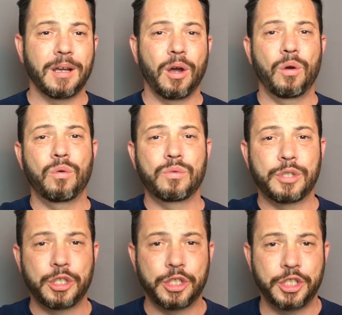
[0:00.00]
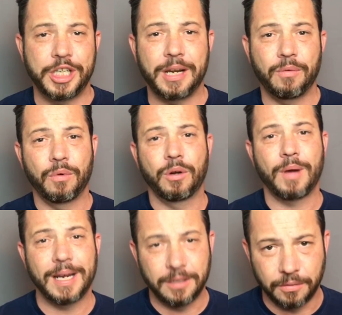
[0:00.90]
Oh shit, what do
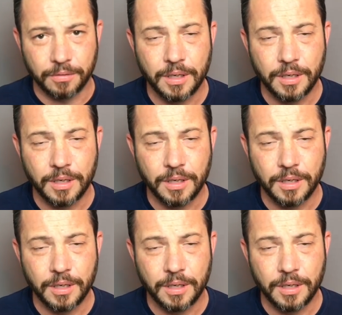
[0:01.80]
I do?